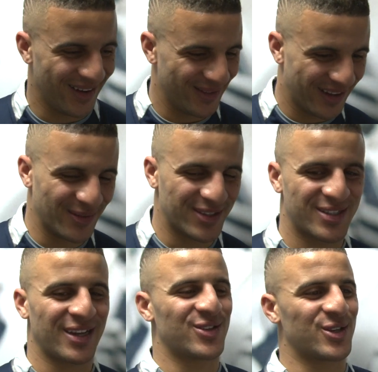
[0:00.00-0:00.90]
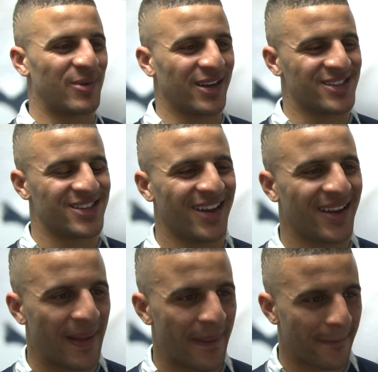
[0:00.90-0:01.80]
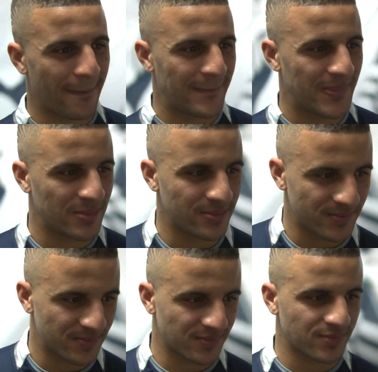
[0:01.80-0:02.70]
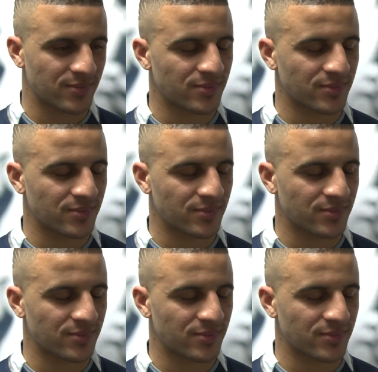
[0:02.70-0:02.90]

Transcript: that that was Sandro's banter today. Brilliant stuff. Right, so